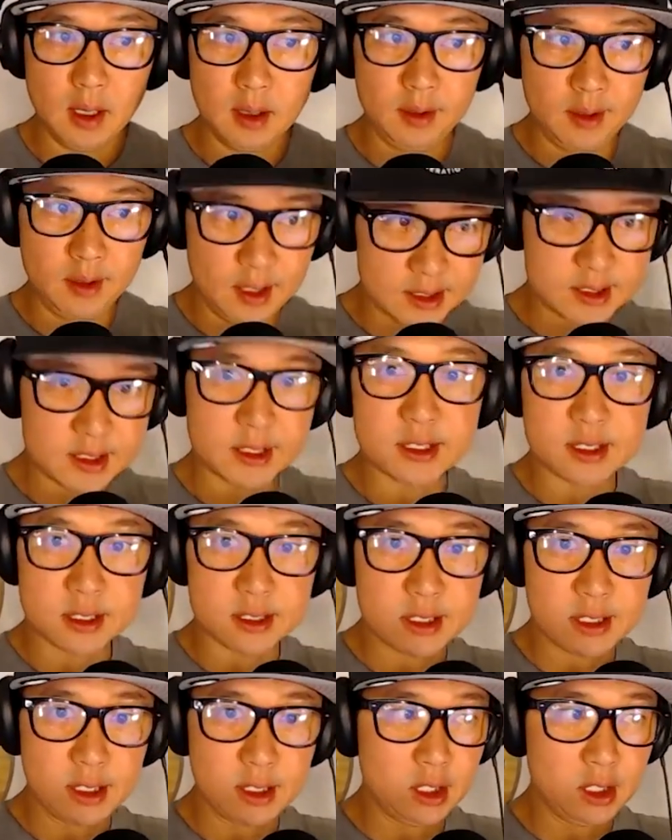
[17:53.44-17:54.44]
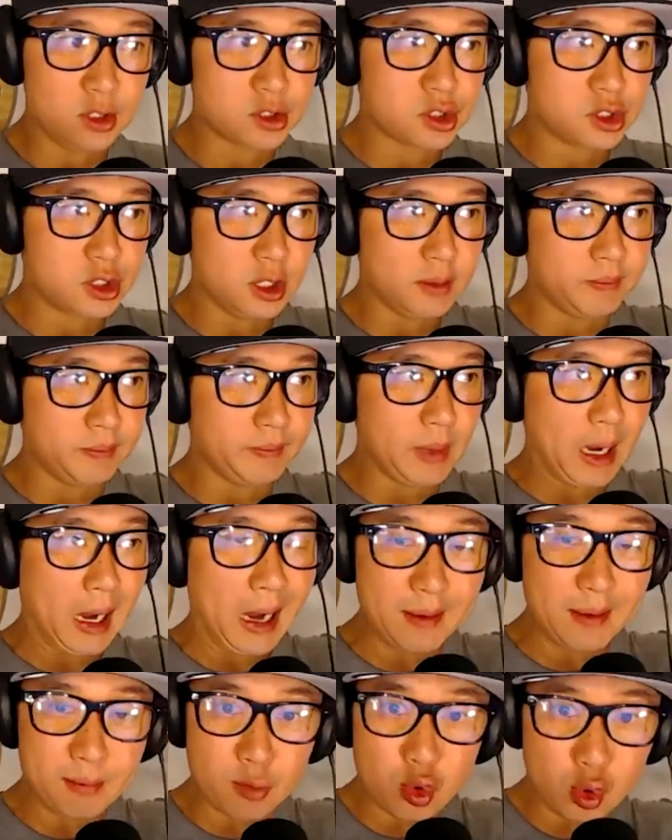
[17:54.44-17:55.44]
this is a sinking ship
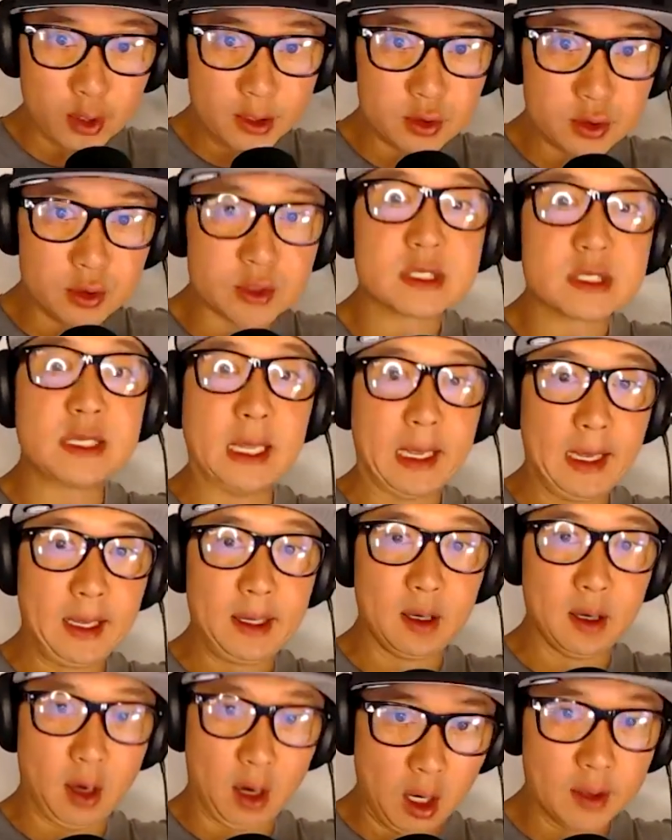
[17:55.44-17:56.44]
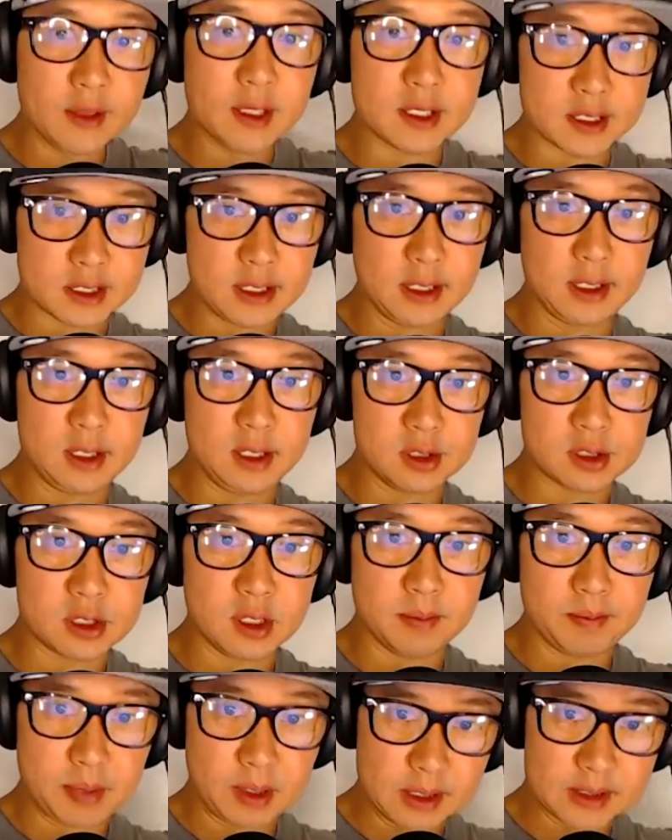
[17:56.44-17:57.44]
i am going to stay on this sinking
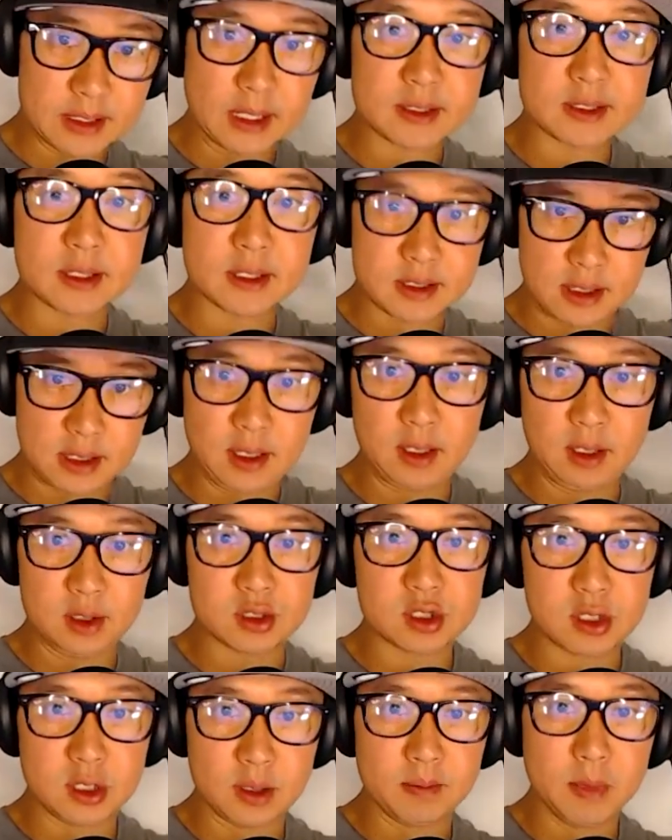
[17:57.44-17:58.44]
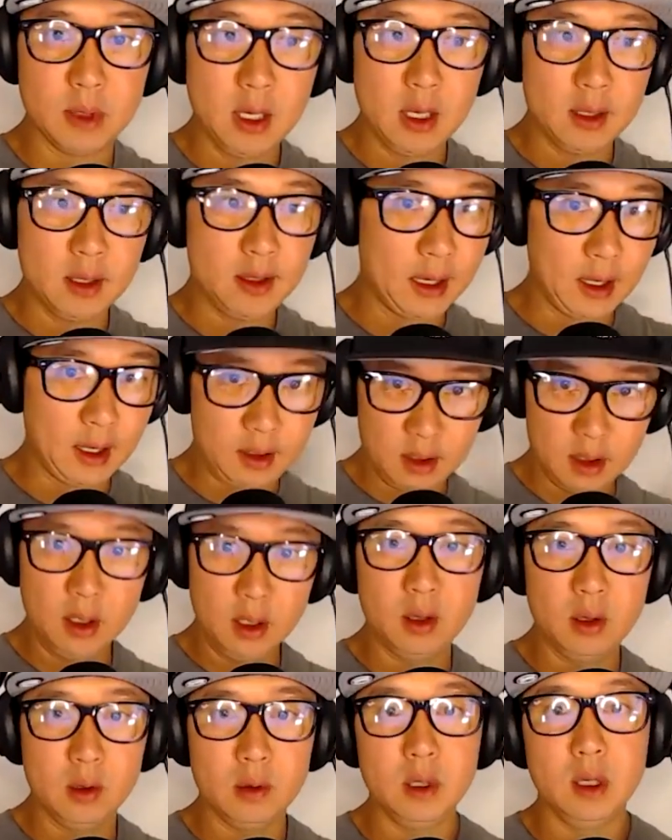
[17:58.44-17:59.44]
ship because that's the sinking ship that i
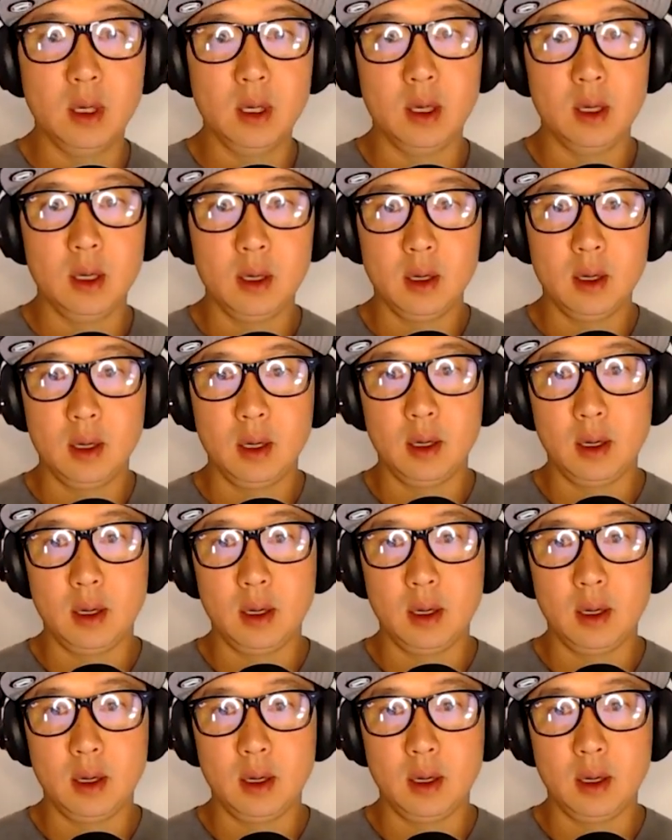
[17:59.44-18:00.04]
know yeah.